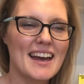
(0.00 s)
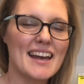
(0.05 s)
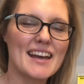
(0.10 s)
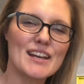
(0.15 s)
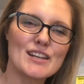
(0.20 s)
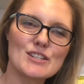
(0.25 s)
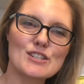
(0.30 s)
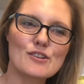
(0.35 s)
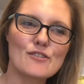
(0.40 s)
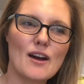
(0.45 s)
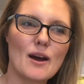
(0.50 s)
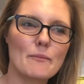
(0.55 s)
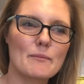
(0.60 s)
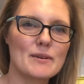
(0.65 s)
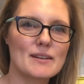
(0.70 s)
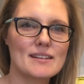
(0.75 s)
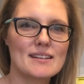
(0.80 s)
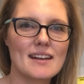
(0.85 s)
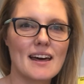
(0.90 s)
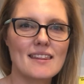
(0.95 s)
interact,
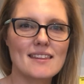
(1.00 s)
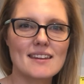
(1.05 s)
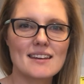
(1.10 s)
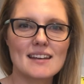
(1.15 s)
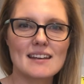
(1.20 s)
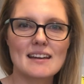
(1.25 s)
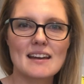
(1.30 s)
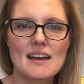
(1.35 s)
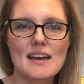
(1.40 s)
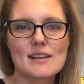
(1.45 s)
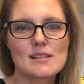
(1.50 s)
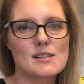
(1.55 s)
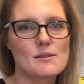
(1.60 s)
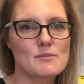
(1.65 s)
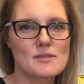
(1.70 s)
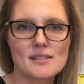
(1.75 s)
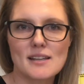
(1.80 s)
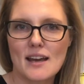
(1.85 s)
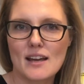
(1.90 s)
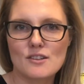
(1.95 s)
but nothing
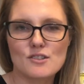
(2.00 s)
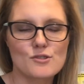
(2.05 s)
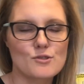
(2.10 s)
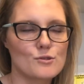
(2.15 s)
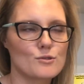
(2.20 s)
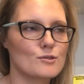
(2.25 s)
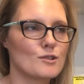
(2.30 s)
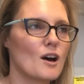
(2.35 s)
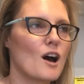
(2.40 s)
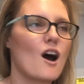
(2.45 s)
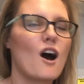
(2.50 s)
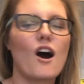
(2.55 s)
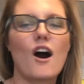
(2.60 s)
substantial.